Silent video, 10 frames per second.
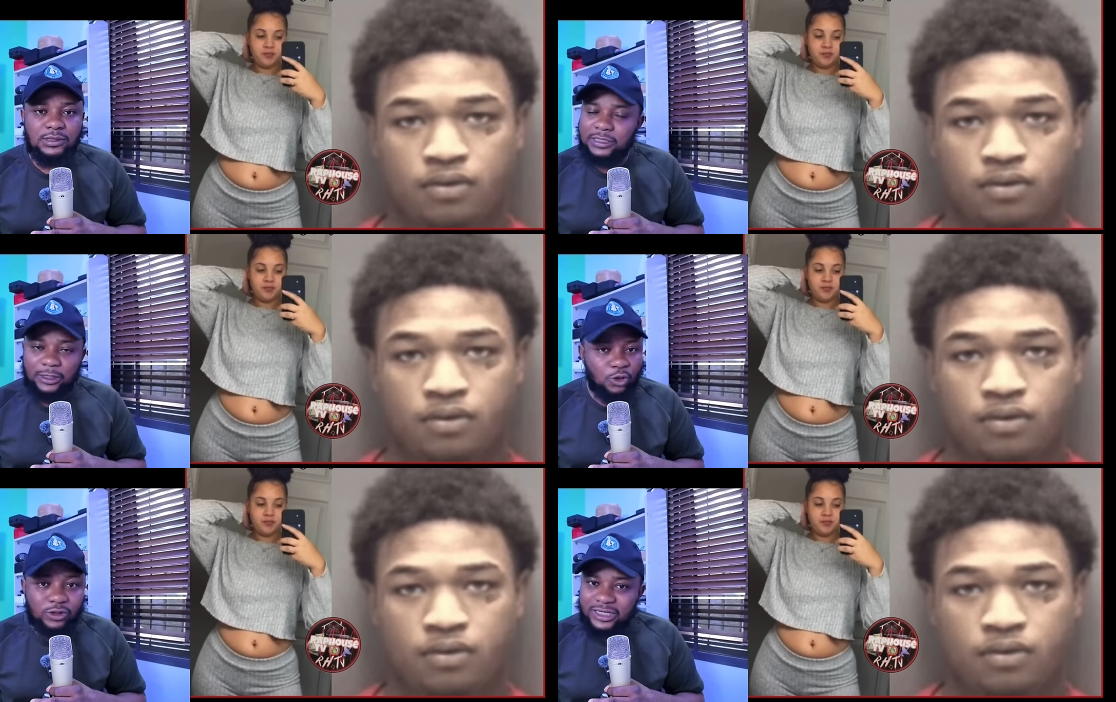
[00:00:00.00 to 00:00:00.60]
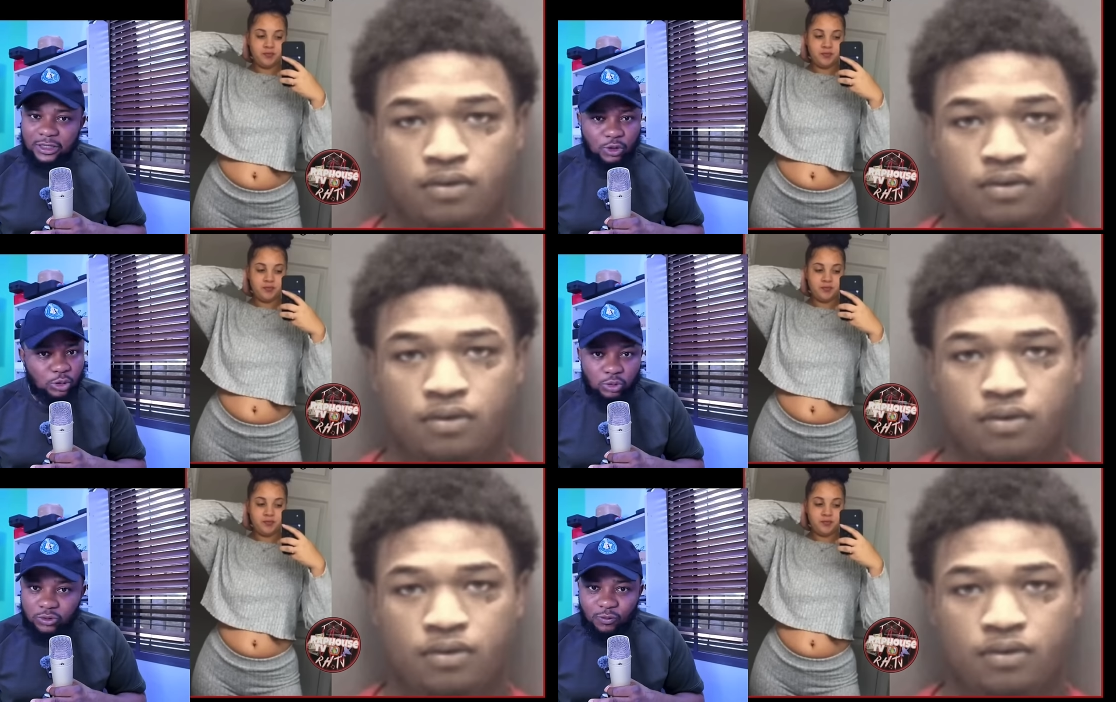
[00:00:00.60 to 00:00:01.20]
Speaker 1: They don't
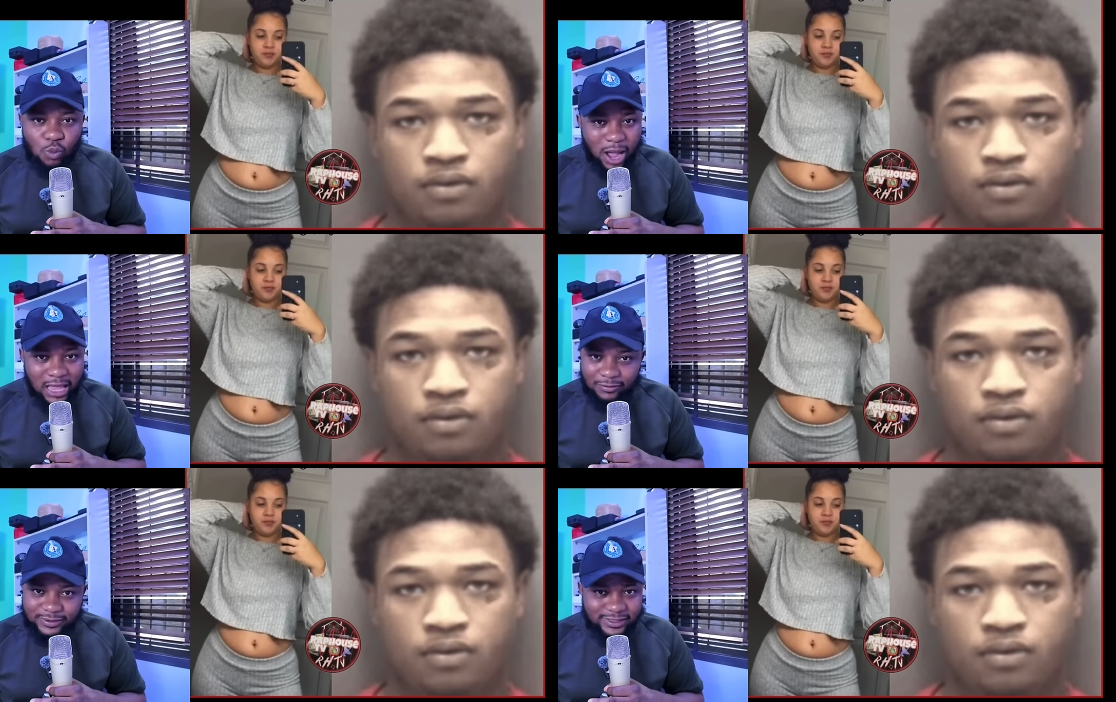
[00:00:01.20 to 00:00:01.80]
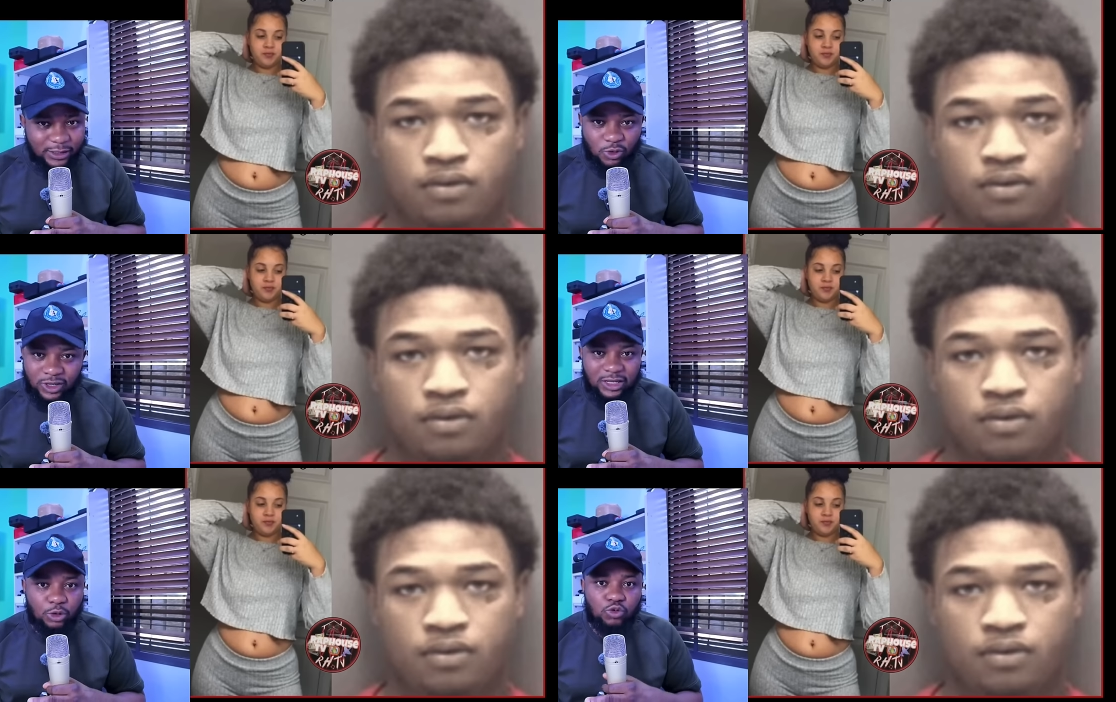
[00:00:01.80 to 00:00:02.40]
include wives. They
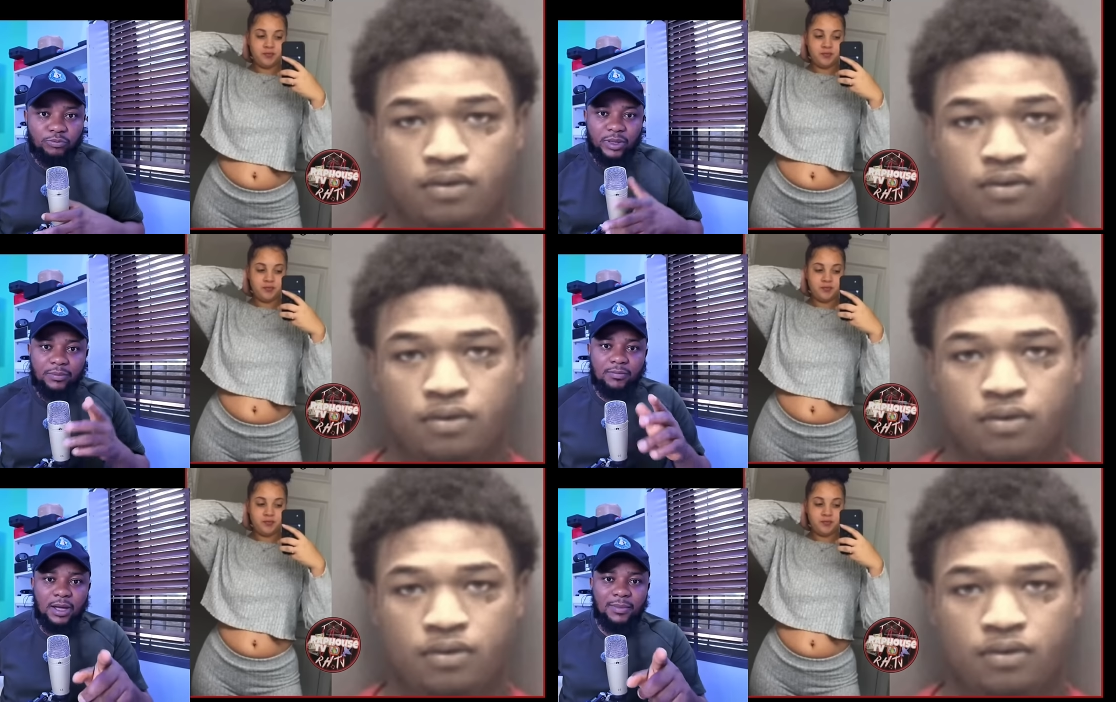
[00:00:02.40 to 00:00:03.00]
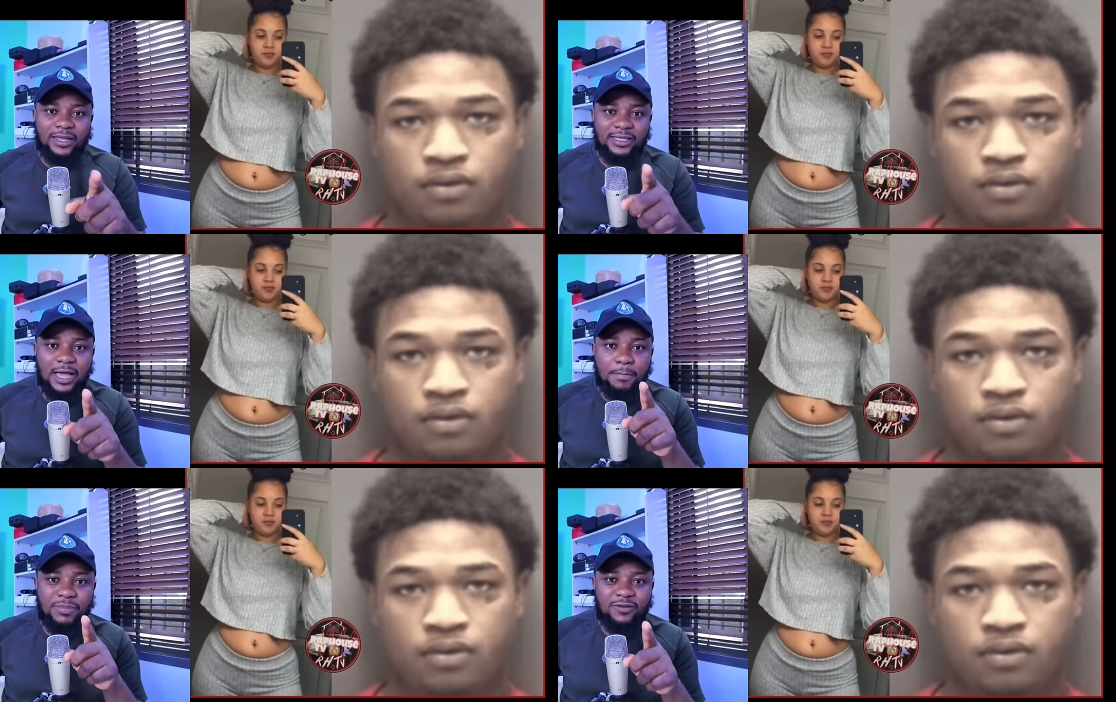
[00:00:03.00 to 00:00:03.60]
don't include baby mama in
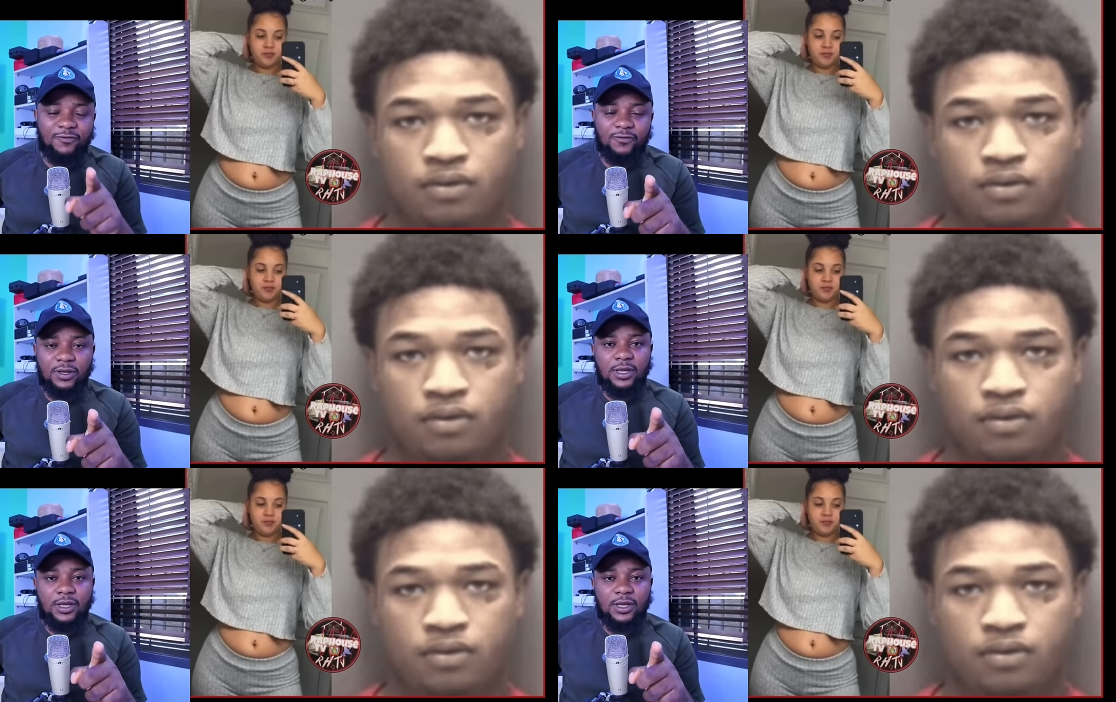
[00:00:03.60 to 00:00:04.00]
their beef.